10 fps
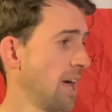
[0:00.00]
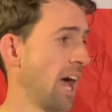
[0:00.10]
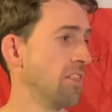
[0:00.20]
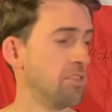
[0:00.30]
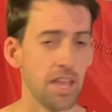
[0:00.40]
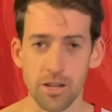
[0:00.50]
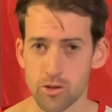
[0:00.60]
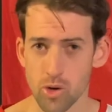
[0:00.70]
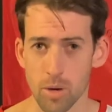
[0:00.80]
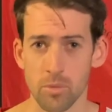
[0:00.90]
and then
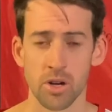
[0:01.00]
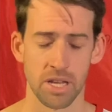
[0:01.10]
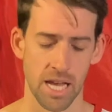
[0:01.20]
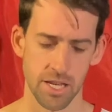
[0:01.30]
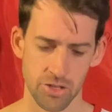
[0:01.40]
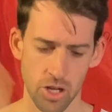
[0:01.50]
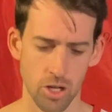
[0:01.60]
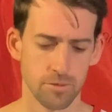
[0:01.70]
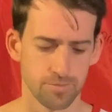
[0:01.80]
drop. Okay, so